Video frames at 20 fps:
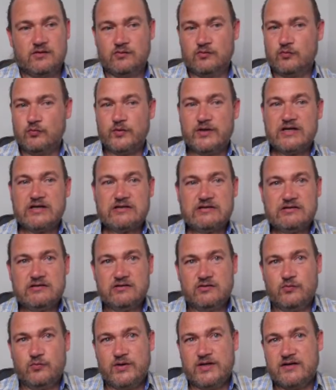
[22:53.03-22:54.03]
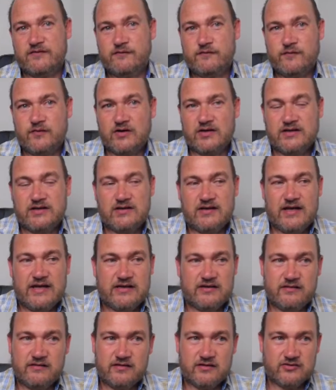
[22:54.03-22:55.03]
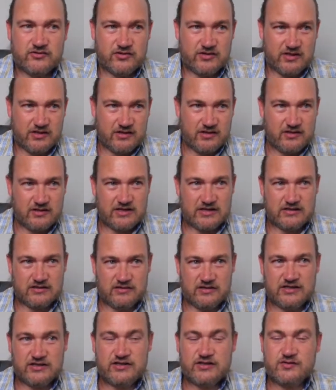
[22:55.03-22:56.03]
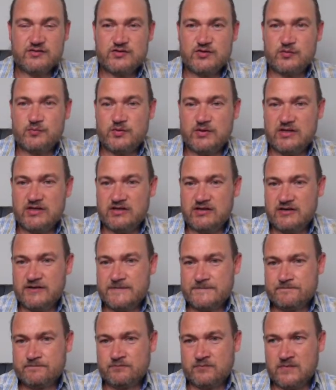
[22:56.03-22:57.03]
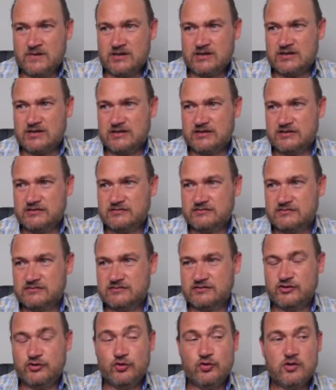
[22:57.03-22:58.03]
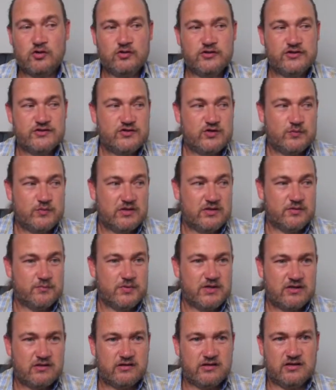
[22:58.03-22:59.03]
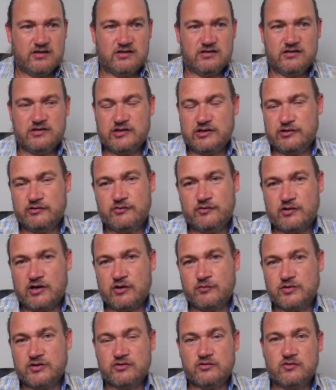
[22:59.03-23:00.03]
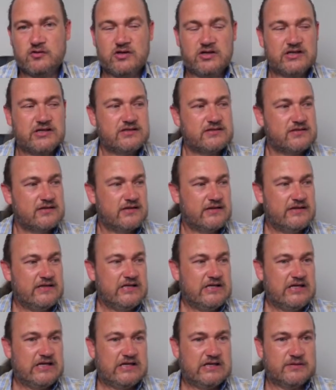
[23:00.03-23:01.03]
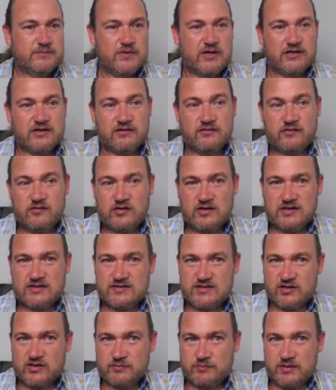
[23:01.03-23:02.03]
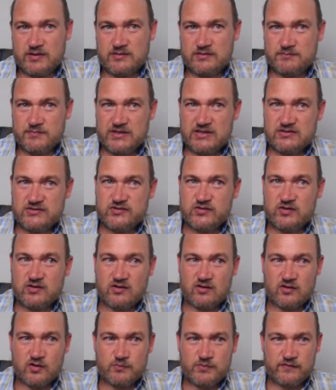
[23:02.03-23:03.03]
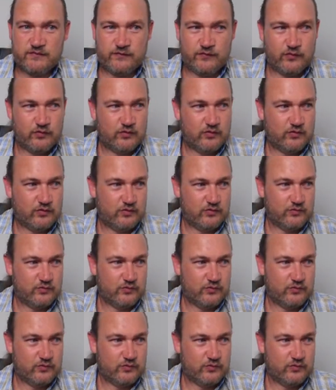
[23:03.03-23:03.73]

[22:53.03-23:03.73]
We can find anything today. It used to be Google used to be the big thing. I would Google it. I don't think it's going to be too long before